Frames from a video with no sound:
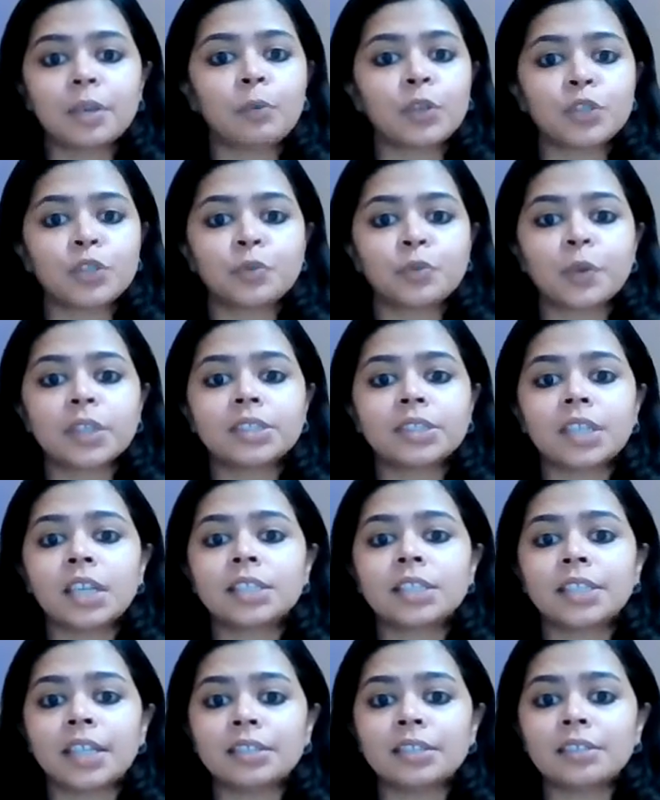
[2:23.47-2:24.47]
which was
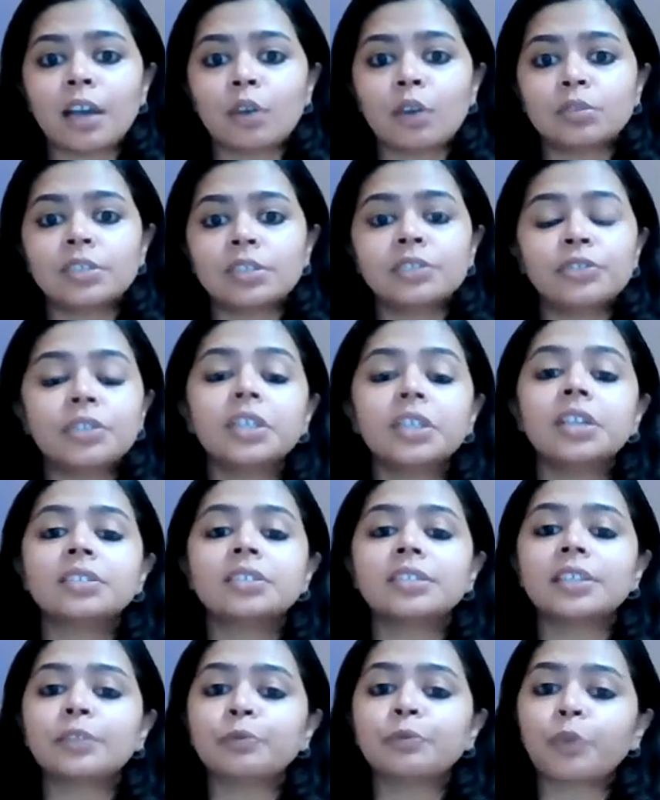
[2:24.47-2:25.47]
a
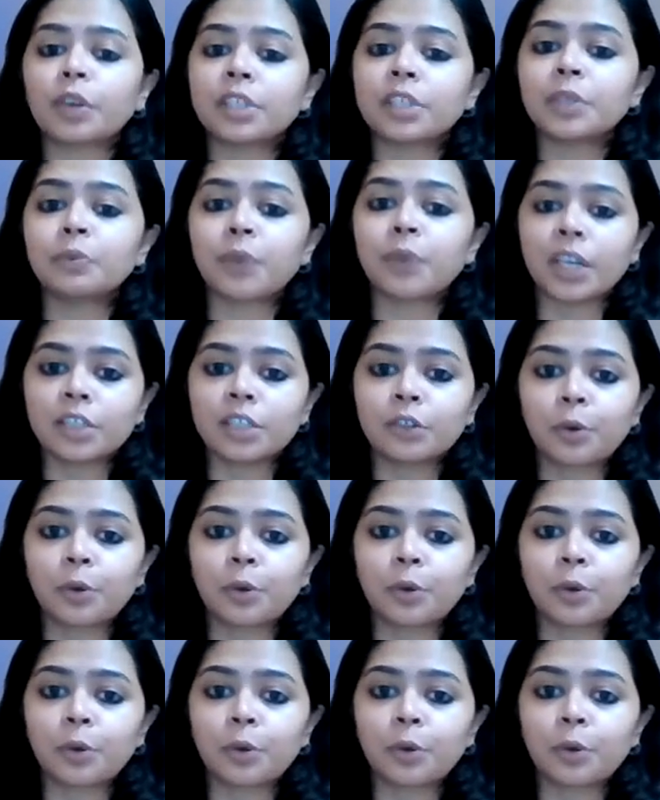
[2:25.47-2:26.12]
10,341